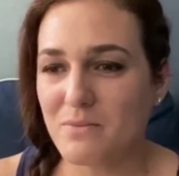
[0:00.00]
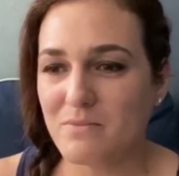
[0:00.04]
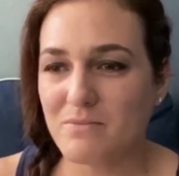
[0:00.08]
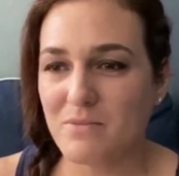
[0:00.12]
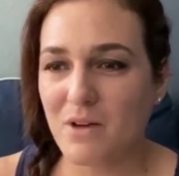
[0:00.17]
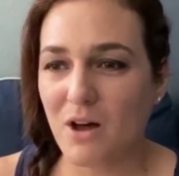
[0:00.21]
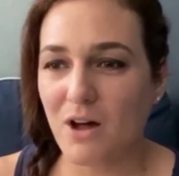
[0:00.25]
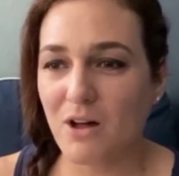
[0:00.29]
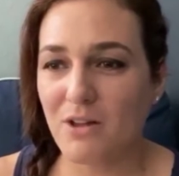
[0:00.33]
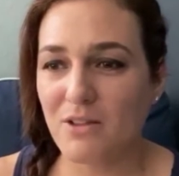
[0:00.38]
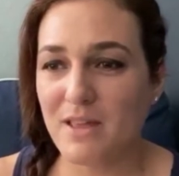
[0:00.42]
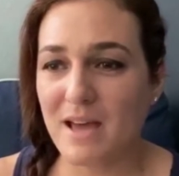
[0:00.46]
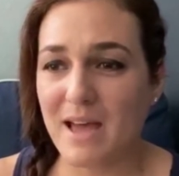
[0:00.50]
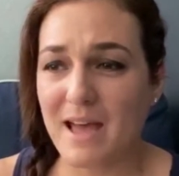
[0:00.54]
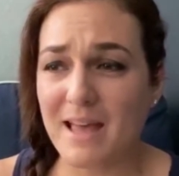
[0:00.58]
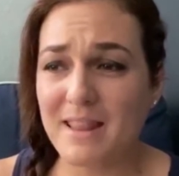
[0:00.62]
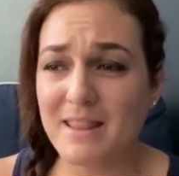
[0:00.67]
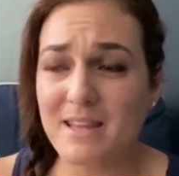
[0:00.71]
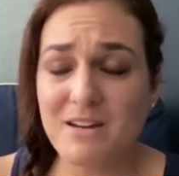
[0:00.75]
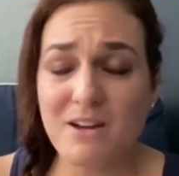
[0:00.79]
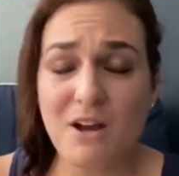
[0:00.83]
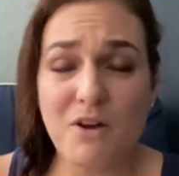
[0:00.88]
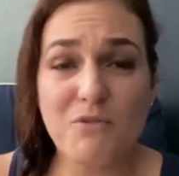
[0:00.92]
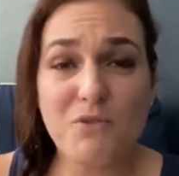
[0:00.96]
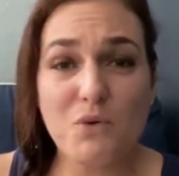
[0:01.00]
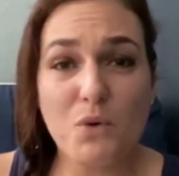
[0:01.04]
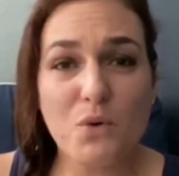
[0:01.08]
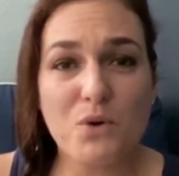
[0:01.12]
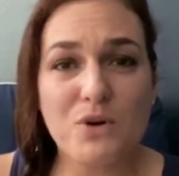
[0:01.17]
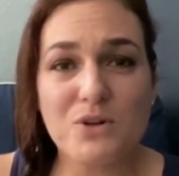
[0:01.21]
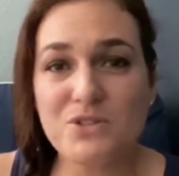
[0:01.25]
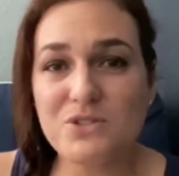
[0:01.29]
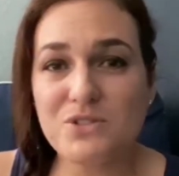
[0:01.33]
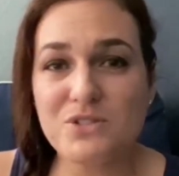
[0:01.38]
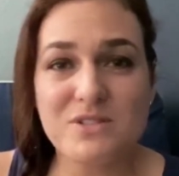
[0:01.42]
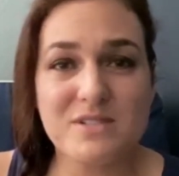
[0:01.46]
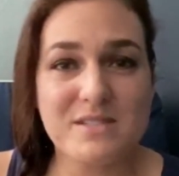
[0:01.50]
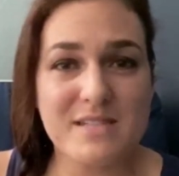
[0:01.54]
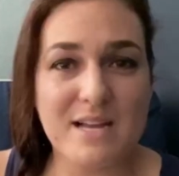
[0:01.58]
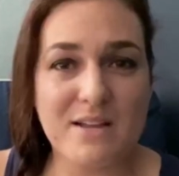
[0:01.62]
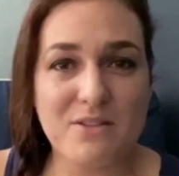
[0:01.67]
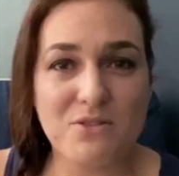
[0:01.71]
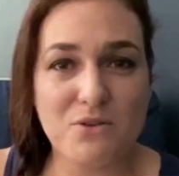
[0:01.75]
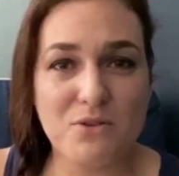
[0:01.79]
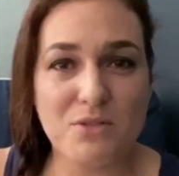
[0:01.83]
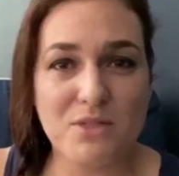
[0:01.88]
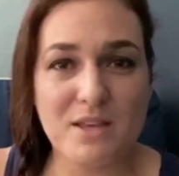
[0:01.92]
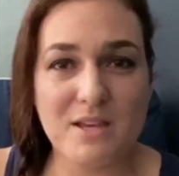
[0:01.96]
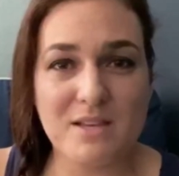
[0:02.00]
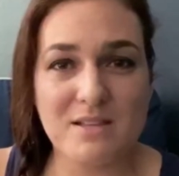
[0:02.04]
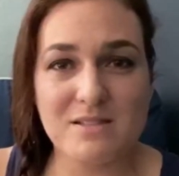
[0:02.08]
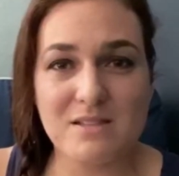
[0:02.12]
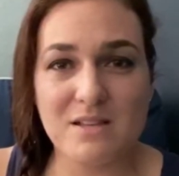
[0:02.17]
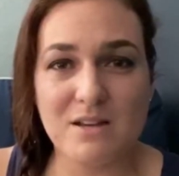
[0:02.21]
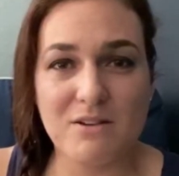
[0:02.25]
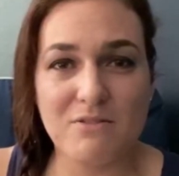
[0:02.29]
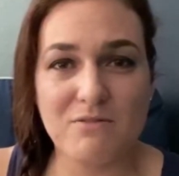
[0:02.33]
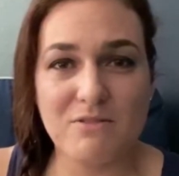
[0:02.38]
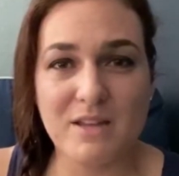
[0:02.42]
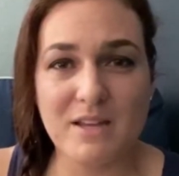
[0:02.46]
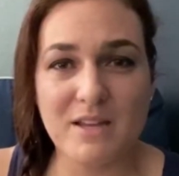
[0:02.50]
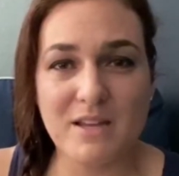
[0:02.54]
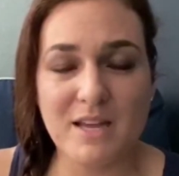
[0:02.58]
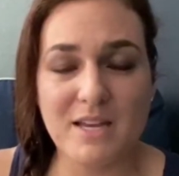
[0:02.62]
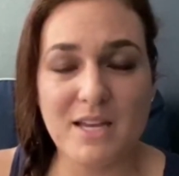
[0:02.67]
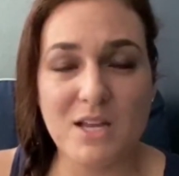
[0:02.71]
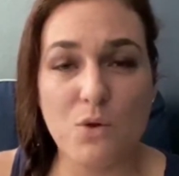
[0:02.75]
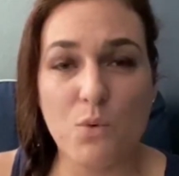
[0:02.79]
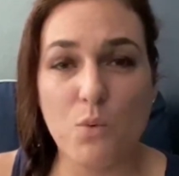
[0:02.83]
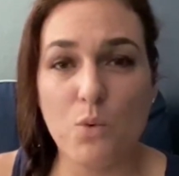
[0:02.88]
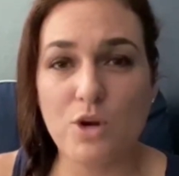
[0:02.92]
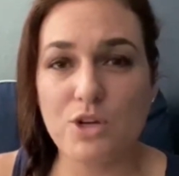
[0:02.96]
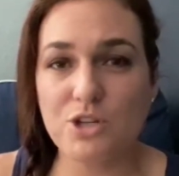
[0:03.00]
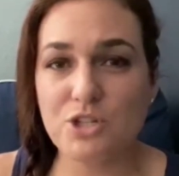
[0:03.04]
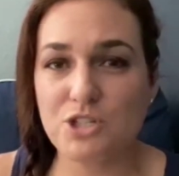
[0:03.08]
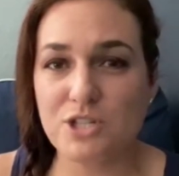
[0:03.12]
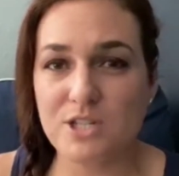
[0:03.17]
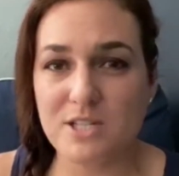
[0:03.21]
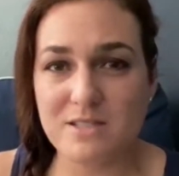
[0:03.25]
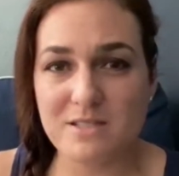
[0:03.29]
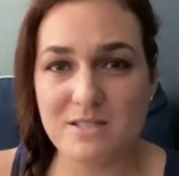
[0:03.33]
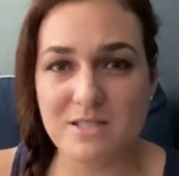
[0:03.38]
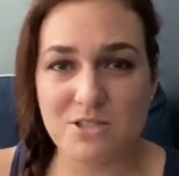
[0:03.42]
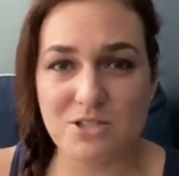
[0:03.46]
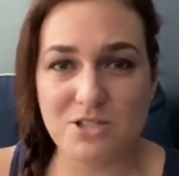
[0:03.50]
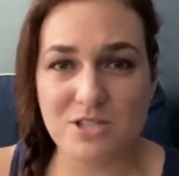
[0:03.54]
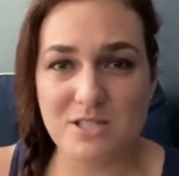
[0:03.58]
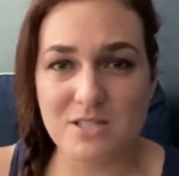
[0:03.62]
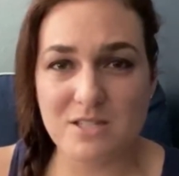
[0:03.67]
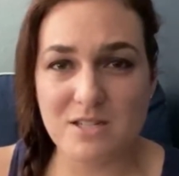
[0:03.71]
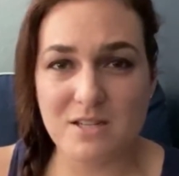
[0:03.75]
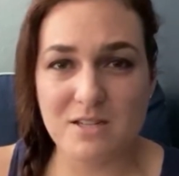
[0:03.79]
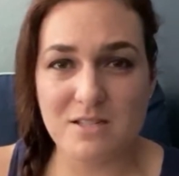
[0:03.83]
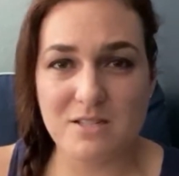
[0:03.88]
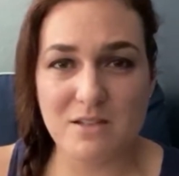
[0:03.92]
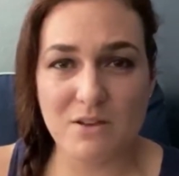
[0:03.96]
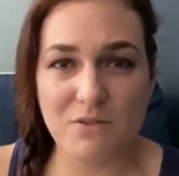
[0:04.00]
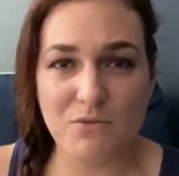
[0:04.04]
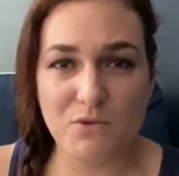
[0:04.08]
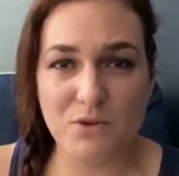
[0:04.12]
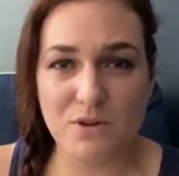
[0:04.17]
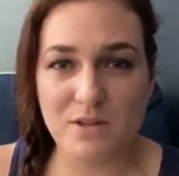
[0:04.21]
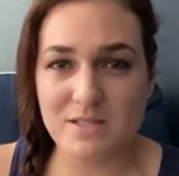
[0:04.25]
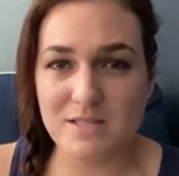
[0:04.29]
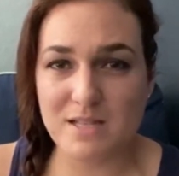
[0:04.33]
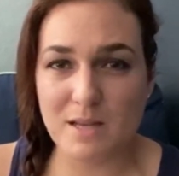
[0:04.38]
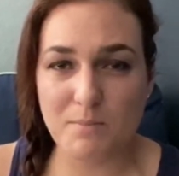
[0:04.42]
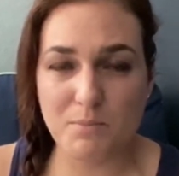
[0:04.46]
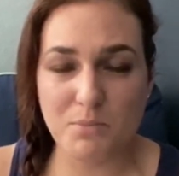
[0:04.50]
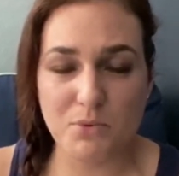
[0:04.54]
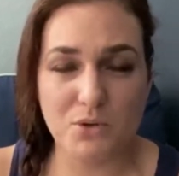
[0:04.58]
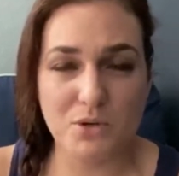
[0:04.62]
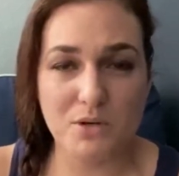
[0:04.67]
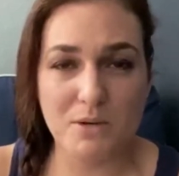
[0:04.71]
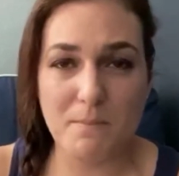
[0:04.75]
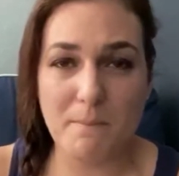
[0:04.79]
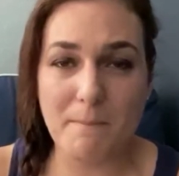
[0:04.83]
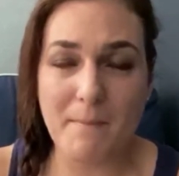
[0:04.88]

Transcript: all that. And then of course the standard things of like any worksheets that she does, like for example in